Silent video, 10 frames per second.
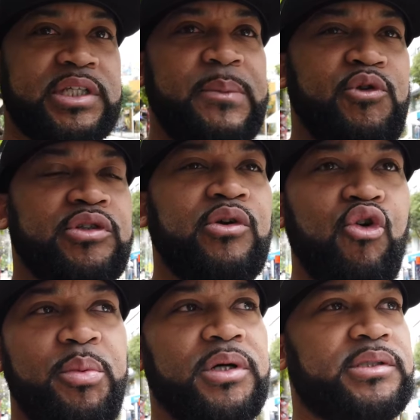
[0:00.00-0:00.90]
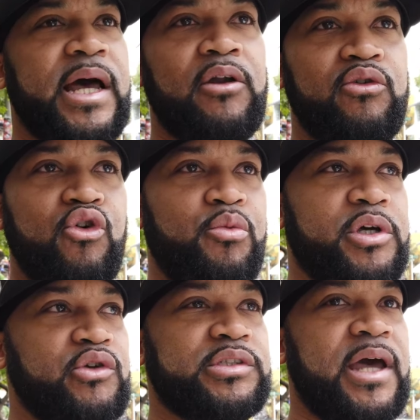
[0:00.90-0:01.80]
just keep using Uber, download
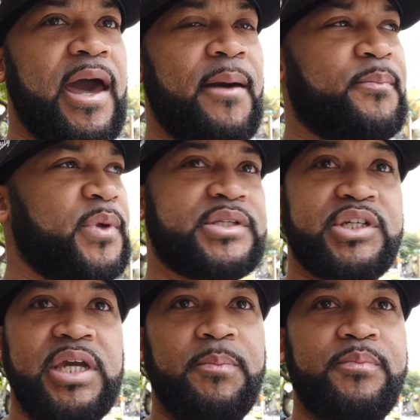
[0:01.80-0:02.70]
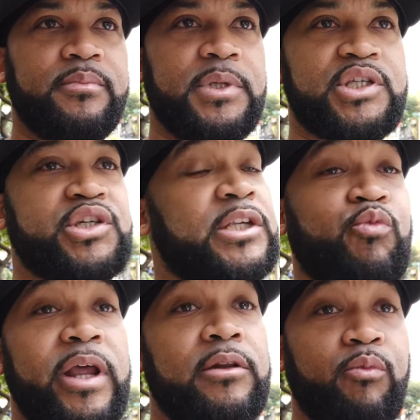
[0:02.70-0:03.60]
Uber, use the app. It's cheap. It's cheap.
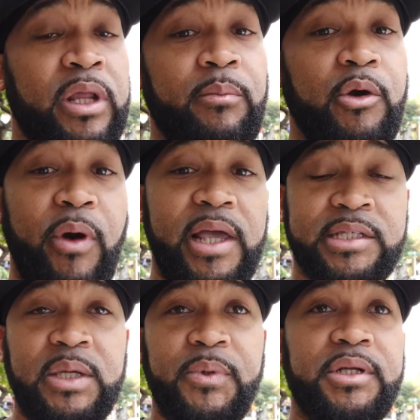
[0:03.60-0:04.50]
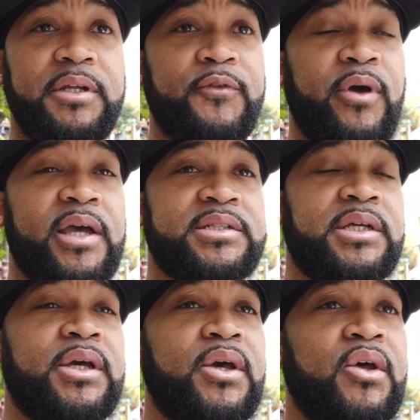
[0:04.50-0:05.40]
It'll, it'll be way cheaper than if you
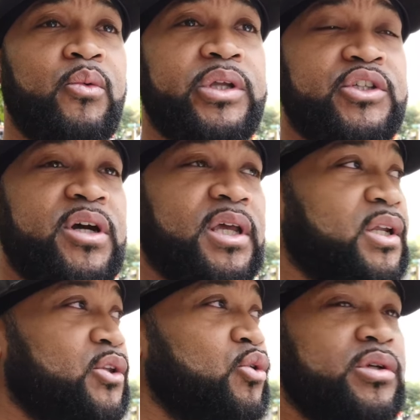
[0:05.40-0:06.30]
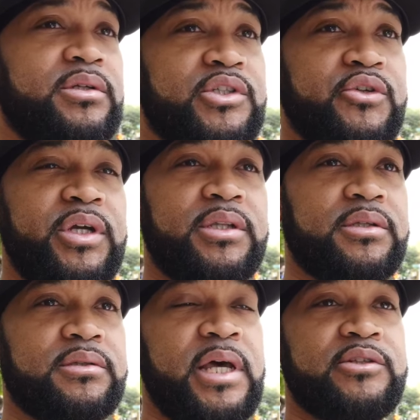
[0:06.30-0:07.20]
actually went to try to get a dude in the street
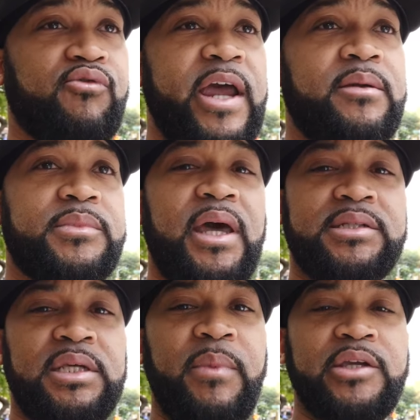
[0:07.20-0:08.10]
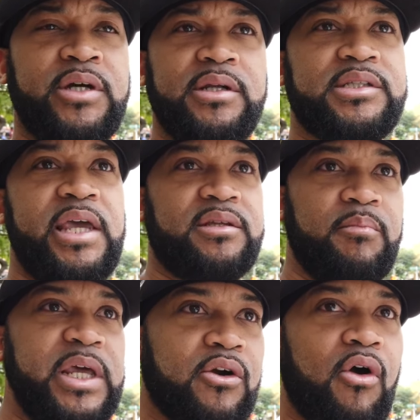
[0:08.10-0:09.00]
that's a random taxi. He might try to take the
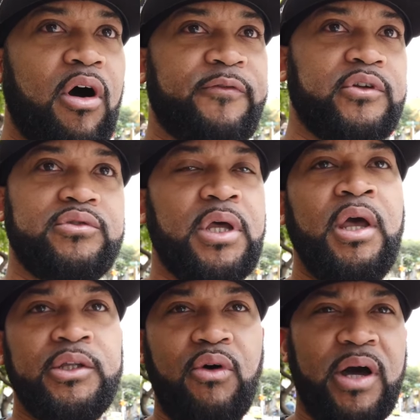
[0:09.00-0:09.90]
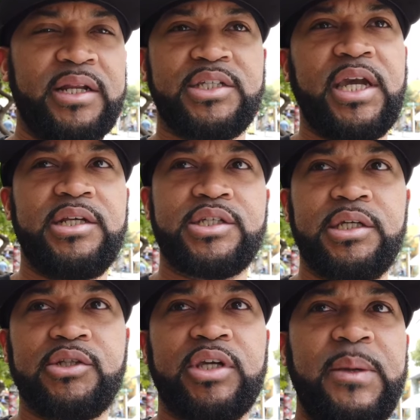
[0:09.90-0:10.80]
meter off and do all kind of shady
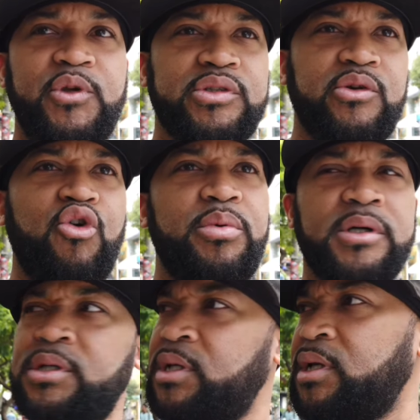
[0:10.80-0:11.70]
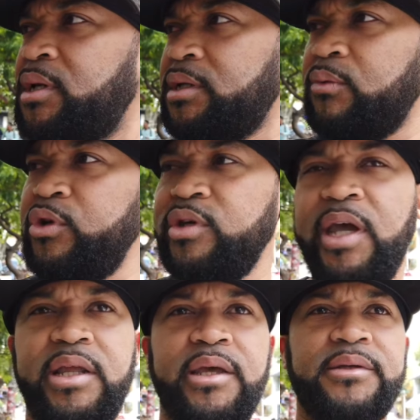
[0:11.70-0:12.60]
shit. So keep using Uber, you know, when you
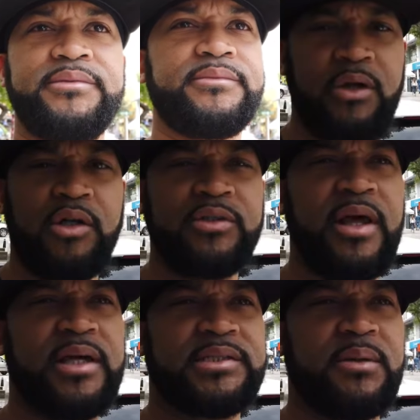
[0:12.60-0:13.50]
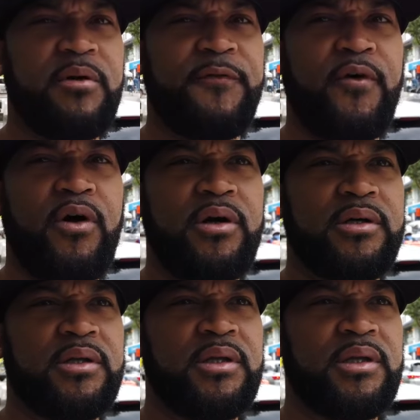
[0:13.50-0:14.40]
get here. Also, like I said
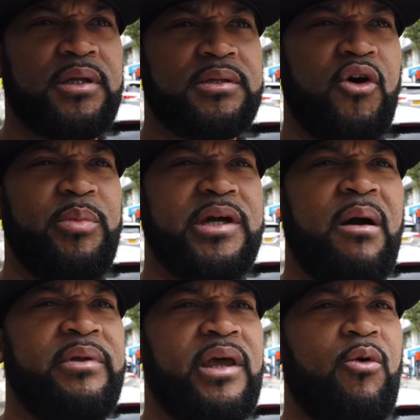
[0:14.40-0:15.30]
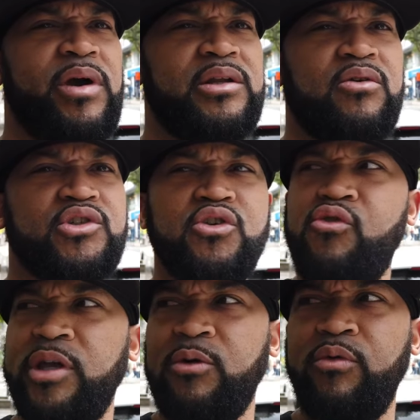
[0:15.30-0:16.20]
before, don't be coming here wearing no
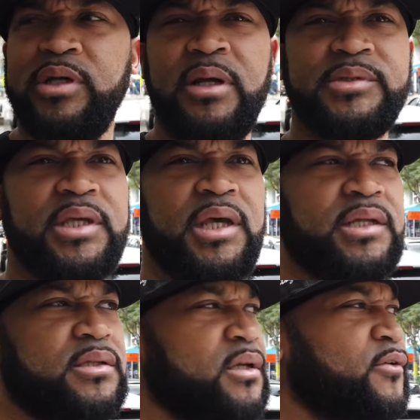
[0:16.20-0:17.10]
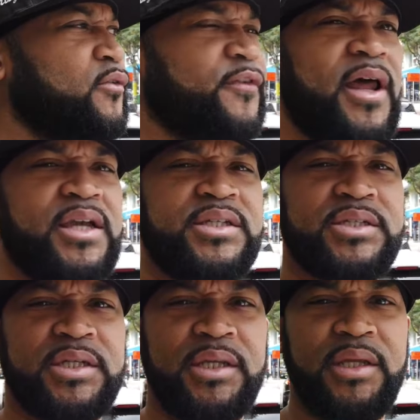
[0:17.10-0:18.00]
jewelry and, you know what I'm saying, and no flashy
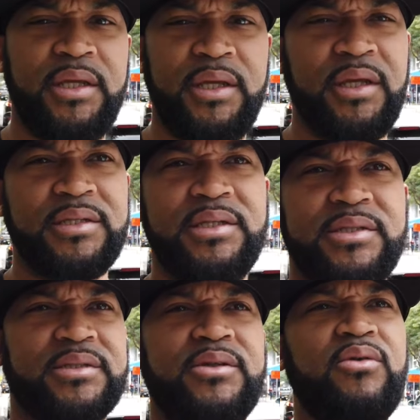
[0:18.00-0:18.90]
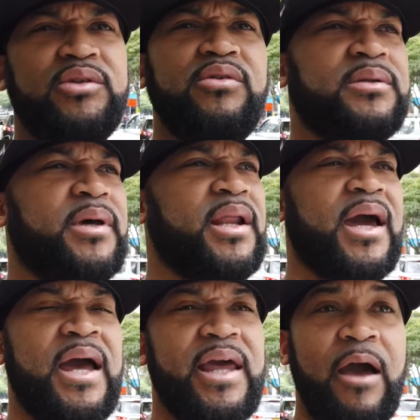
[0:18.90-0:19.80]
shit. Just don't do it, man.
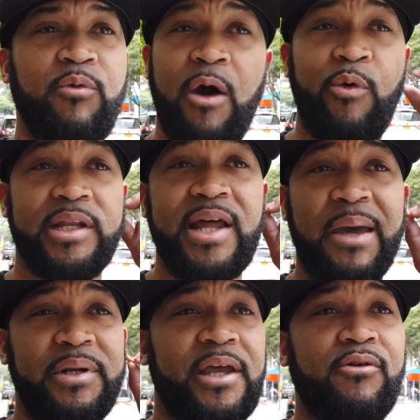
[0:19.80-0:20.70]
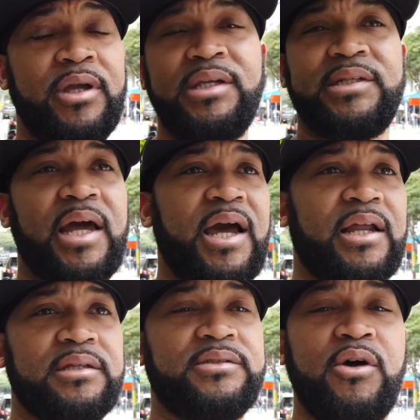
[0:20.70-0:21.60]
I got, I, I wear diamond earrings and I
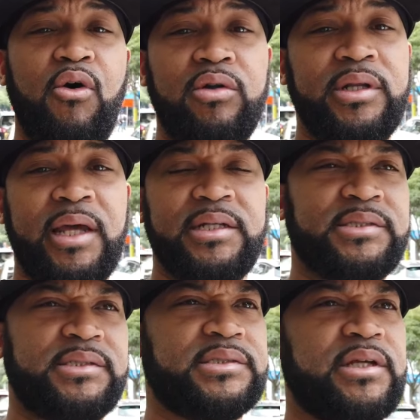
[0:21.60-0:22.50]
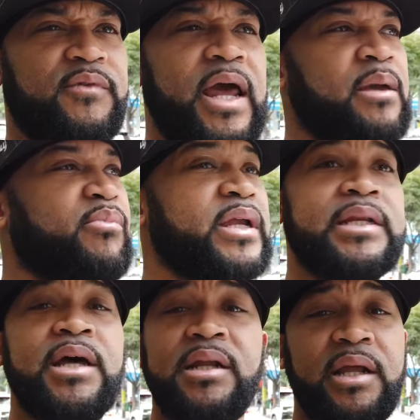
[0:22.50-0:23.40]
got gold necklaces and stuff. I ain't
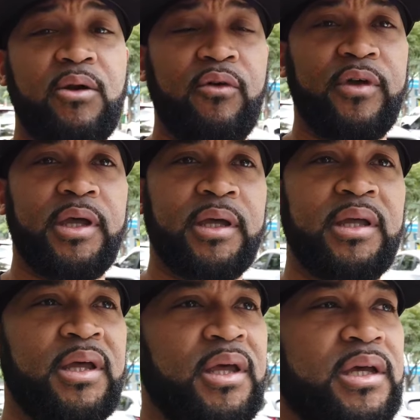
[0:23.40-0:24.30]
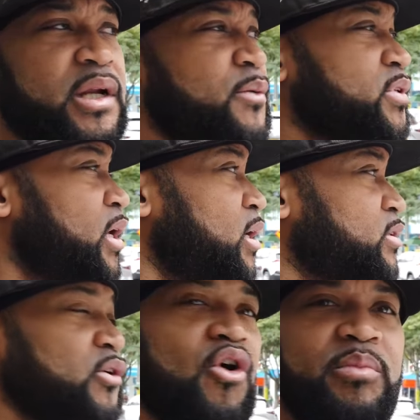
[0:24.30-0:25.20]
bring none of that over here. You know what I'm
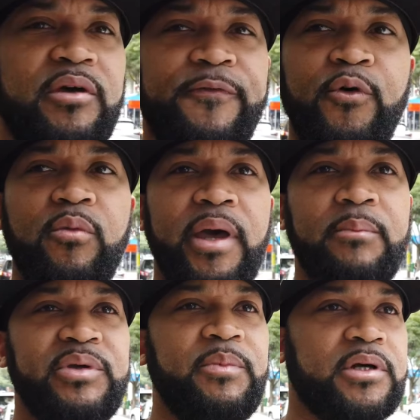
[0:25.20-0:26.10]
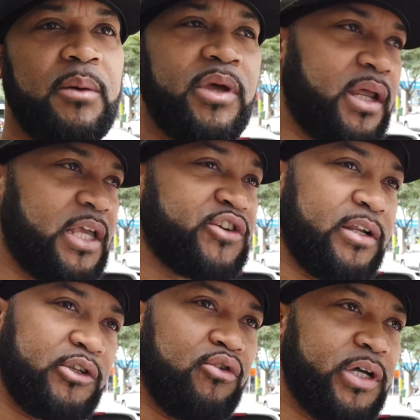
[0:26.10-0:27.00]
saying? So don't be a fool, man. People come here, they try
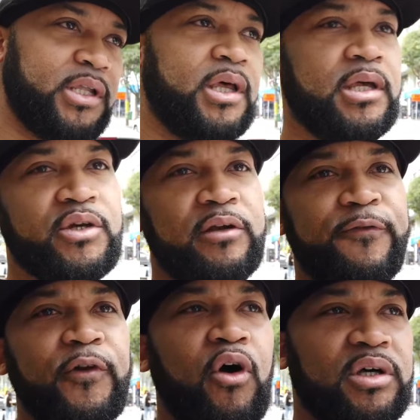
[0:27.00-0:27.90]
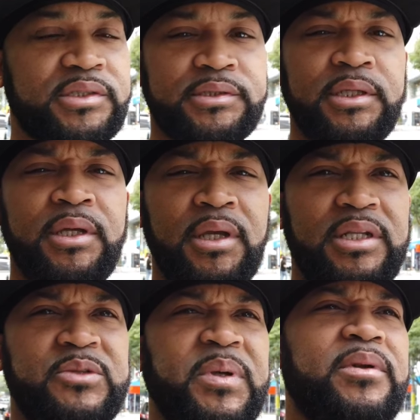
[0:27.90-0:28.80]
to do it, try to floss.
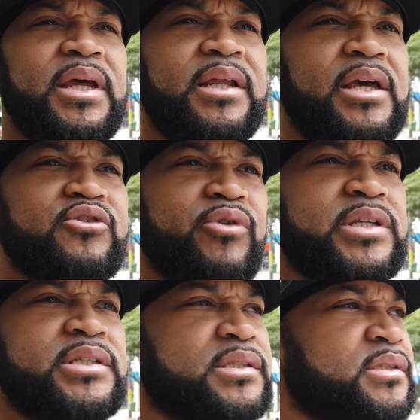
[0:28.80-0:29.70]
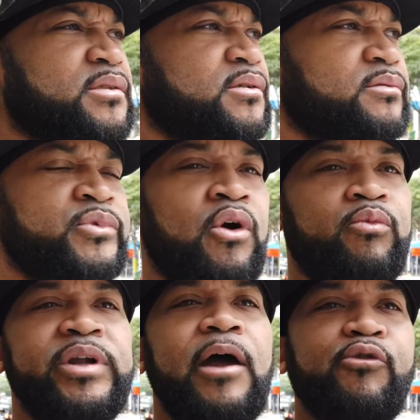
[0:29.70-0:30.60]
These people ain't as rich as, you know,
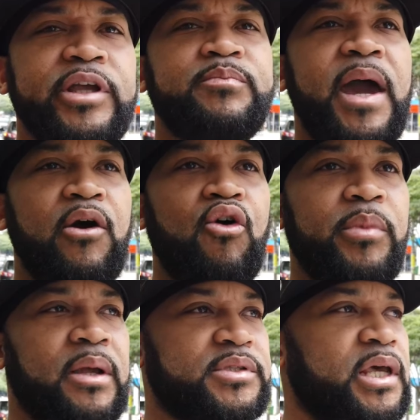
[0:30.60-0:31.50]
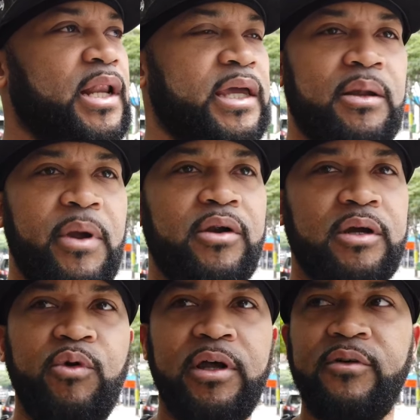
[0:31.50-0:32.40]
we're not rich back home, but I'm saying like
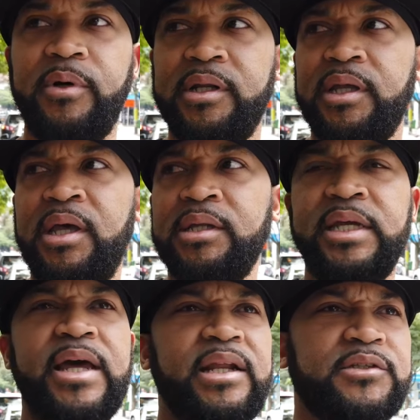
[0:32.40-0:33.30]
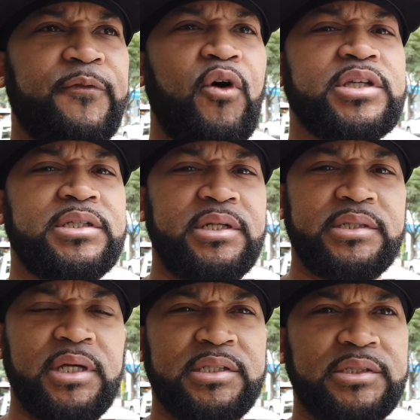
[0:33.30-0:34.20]
America, whatever, but they're not as fortunate
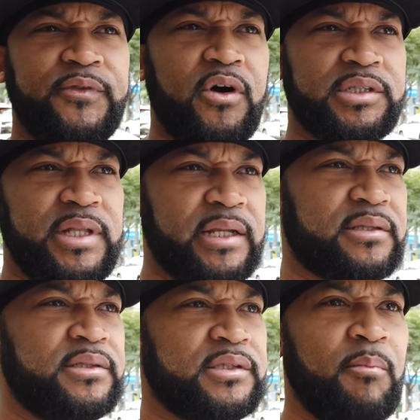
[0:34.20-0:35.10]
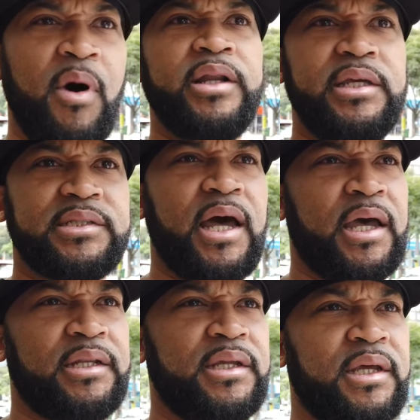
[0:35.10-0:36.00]
as us as far as like the money
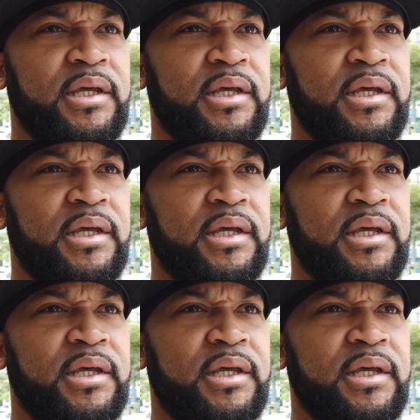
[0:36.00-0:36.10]
side,